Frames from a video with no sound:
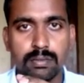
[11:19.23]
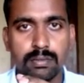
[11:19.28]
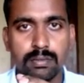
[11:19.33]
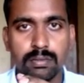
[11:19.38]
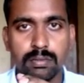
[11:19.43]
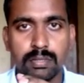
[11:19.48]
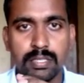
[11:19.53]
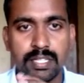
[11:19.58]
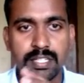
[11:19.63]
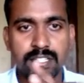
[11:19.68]

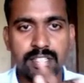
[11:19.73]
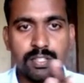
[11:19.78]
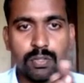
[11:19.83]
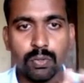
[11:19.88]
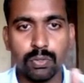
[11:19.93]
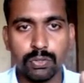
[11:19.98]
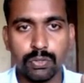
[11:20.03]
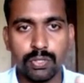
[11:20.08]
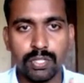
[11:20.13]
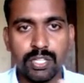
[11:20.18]
Let us go
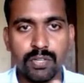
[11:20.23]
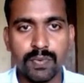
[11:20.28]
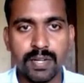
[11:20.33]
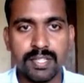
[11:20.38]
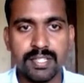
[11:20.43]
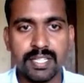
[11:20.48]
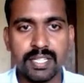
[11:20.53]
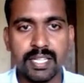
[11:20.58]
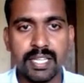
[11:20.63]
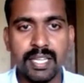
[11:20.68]
through it once
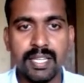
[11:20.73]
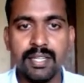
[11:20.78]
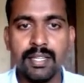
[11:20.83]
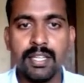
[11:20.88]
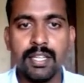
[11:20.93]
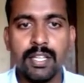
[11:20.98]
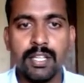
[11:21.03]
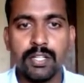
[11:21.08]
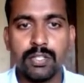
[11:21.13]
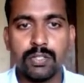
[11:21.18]
again.
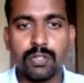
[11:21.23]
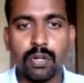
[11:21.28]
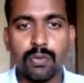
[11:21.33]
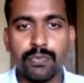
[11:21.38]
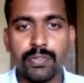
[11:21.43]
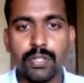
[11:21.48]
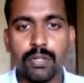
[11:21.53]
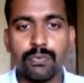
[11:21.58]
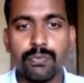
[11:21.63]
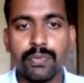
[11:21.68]
Tropic
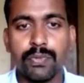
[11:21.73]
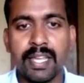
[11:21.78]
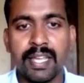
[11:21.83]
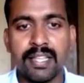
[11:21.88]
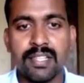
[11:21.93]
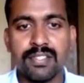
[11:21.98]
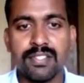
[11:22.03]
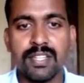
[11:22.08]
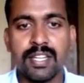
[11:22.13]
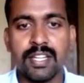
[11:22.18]
of
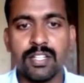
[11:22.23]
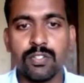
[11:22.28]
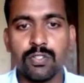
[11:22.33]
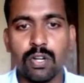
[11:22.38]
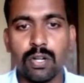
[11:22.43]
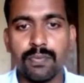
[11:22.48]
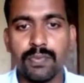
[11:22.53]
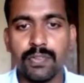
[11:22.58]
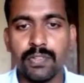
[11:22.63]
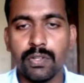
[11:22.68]
Cancer and
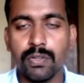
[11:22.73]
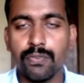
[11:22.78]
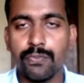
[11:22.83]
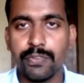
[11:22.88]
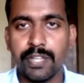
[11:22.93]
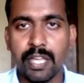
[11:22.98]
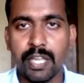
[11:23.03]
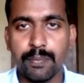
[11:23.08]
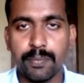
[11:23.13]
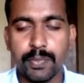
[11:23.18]
Tropic of
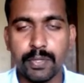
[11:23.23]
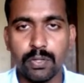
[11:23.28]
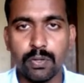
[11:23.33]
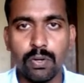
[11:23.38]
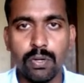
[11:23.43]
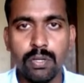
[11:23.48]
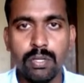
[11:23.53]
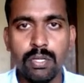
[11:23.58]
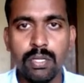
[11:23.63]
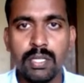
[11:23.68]

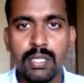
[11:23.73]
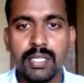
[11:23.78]
Capricorn,